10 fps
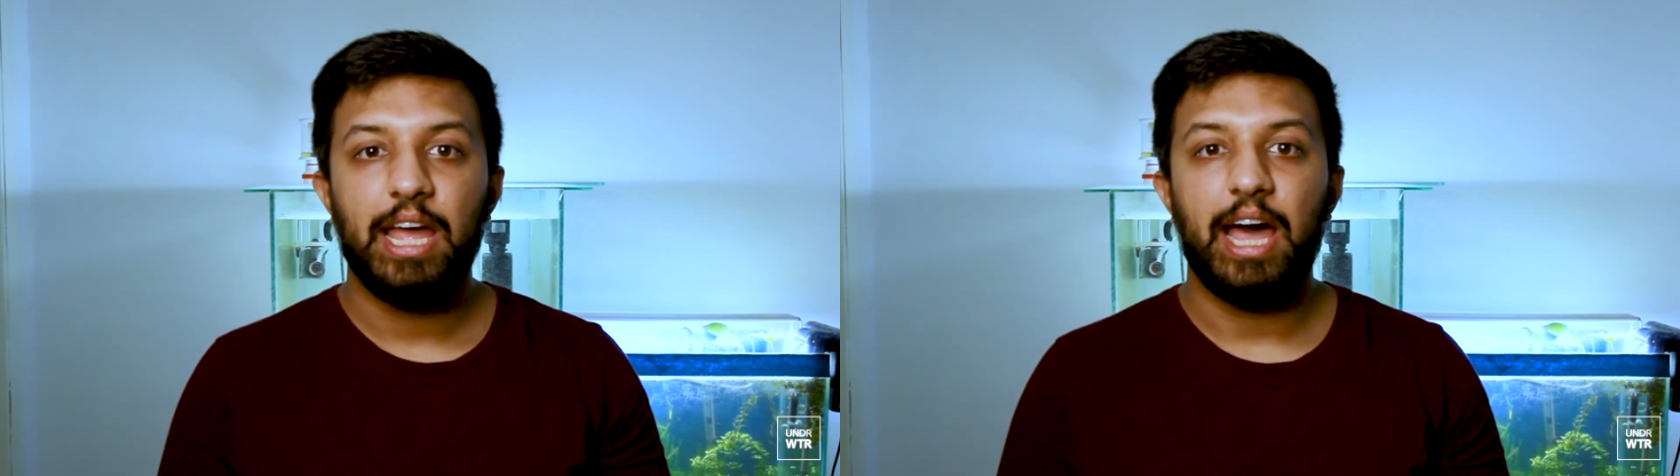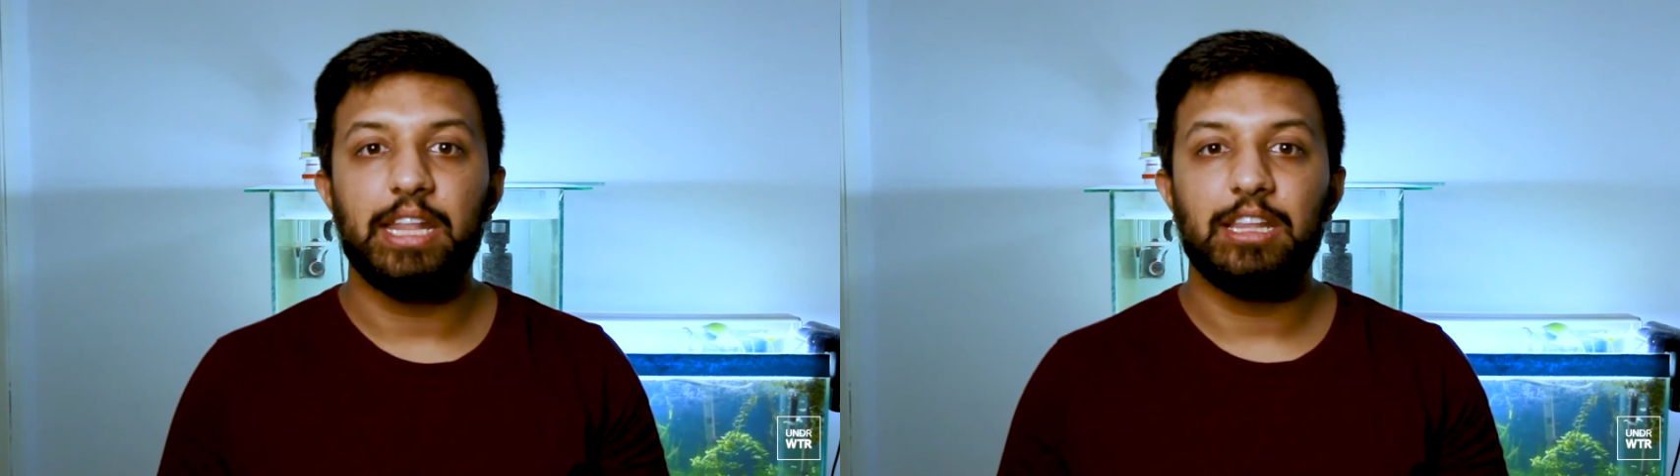
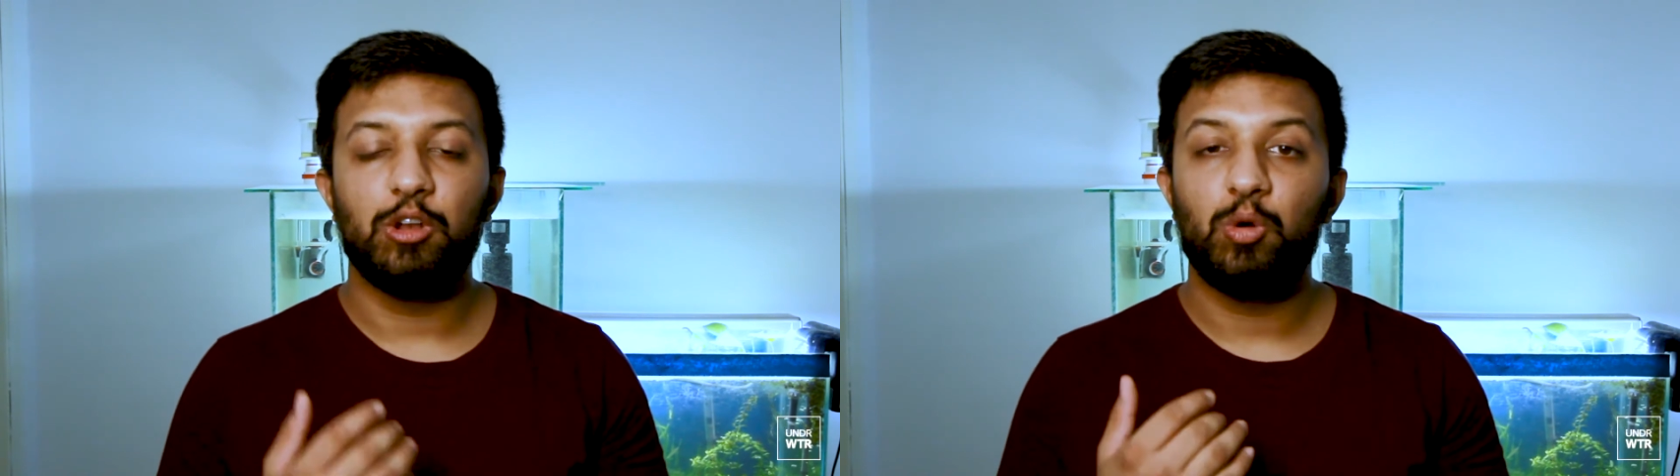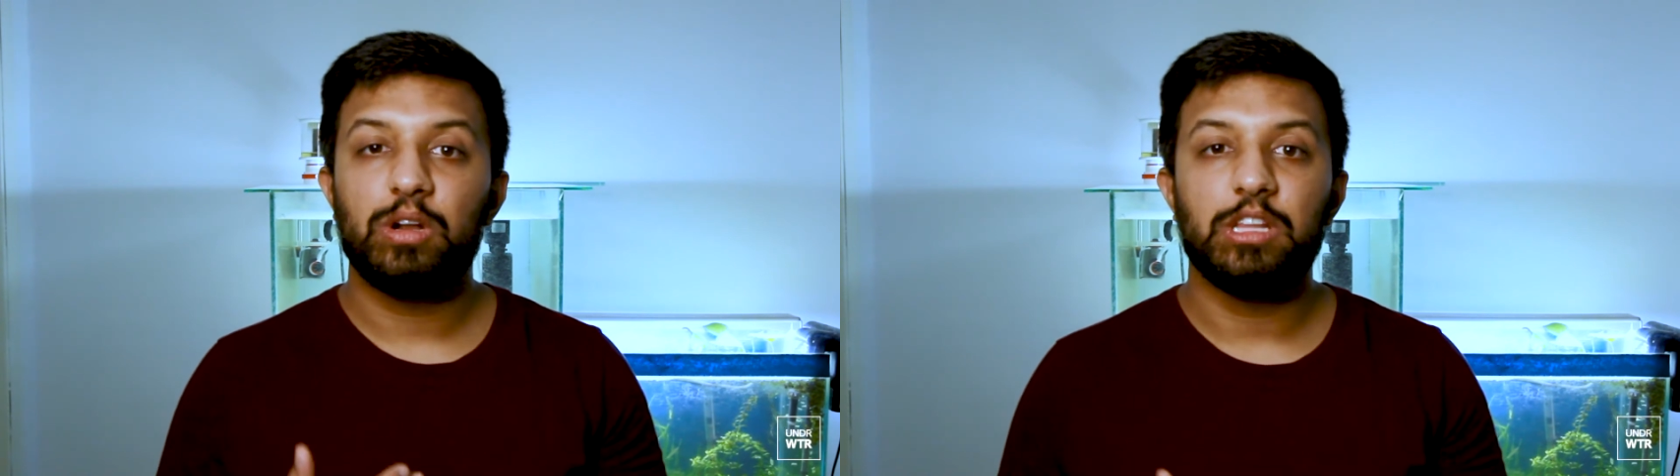and the
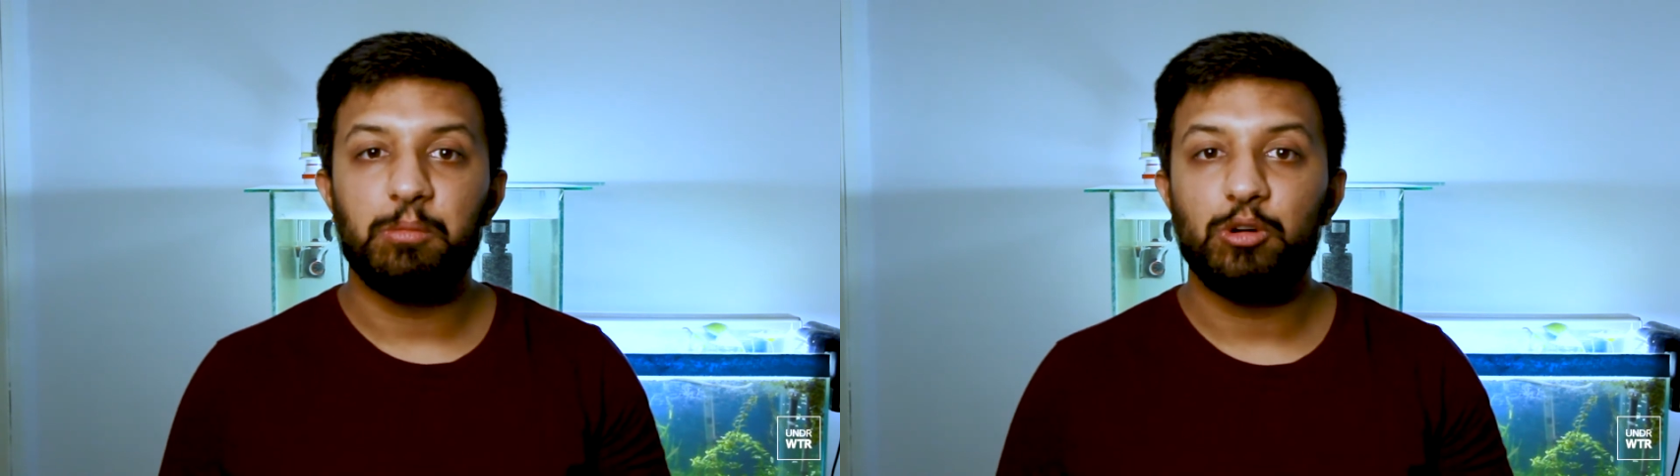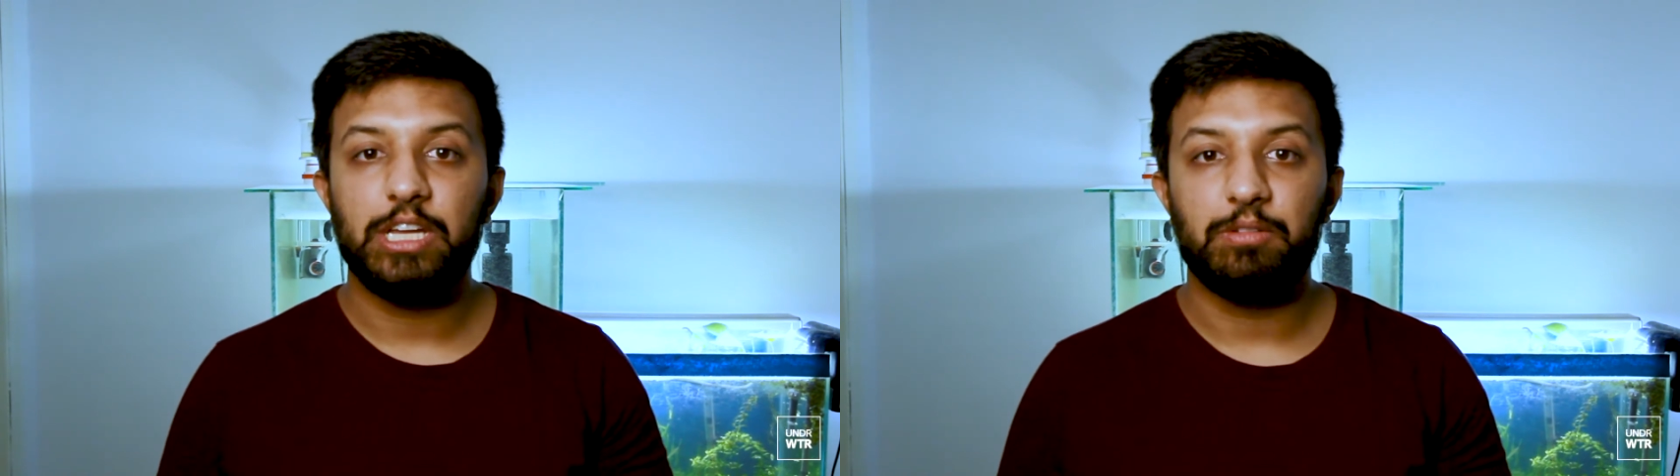lower the
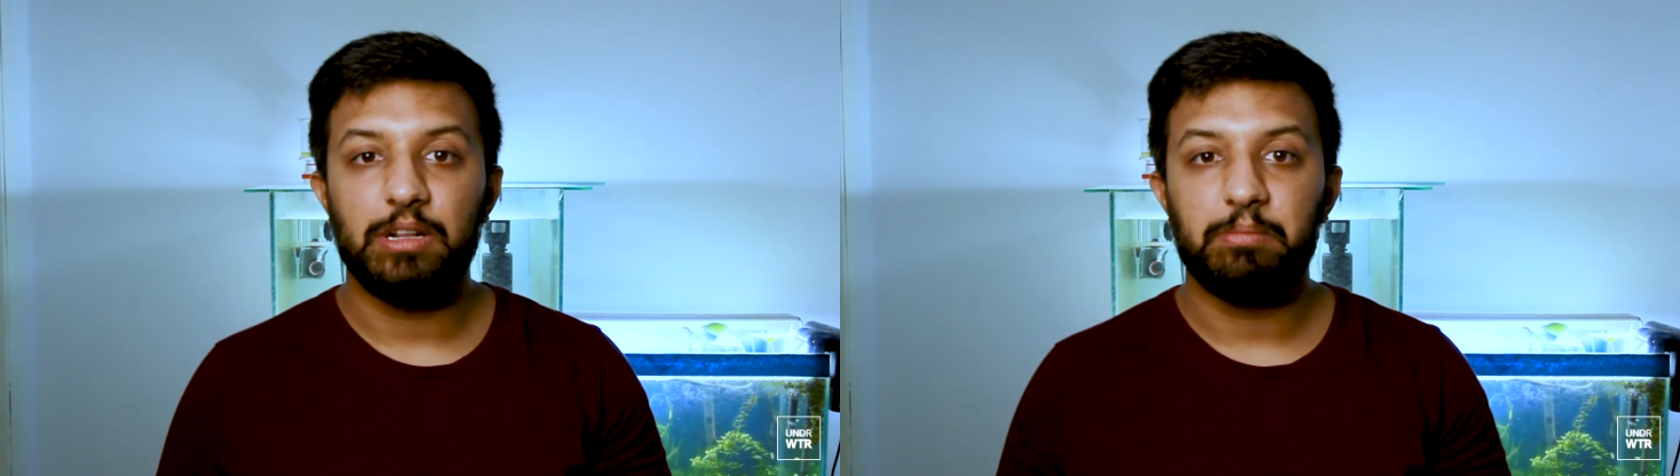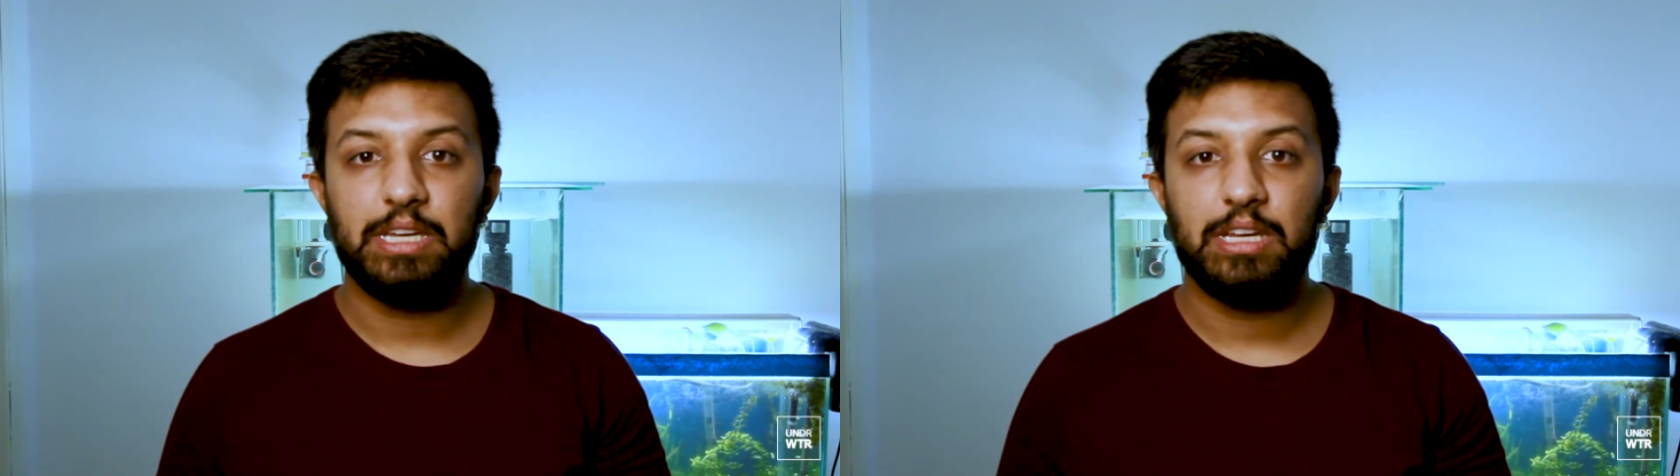ammonia will
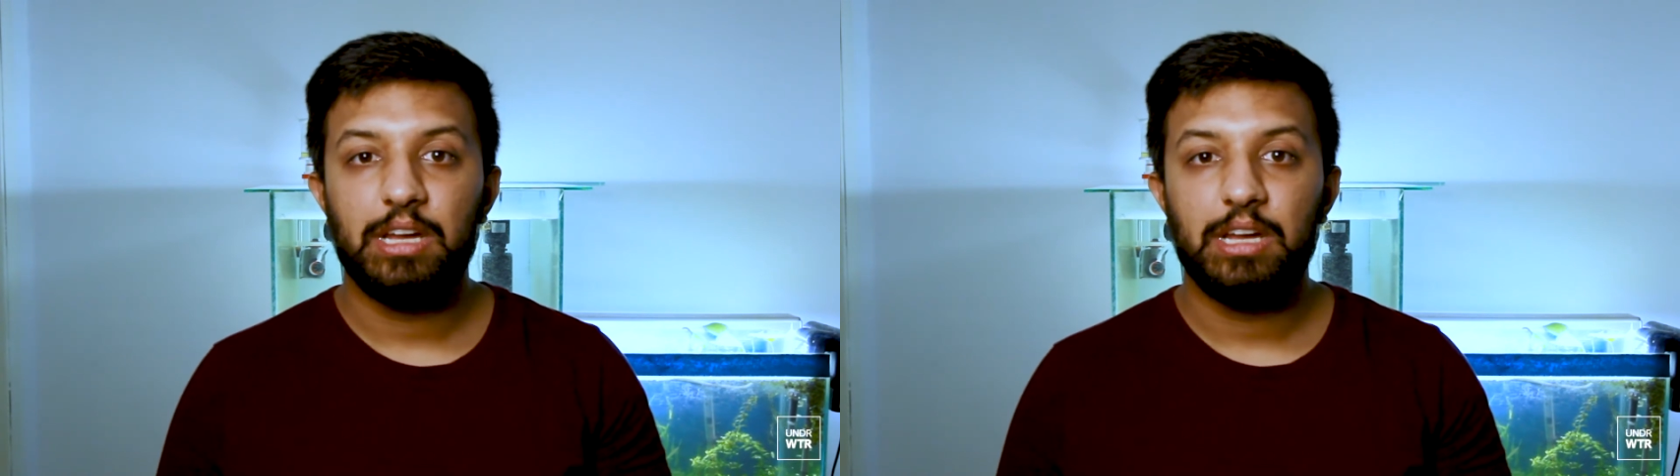be,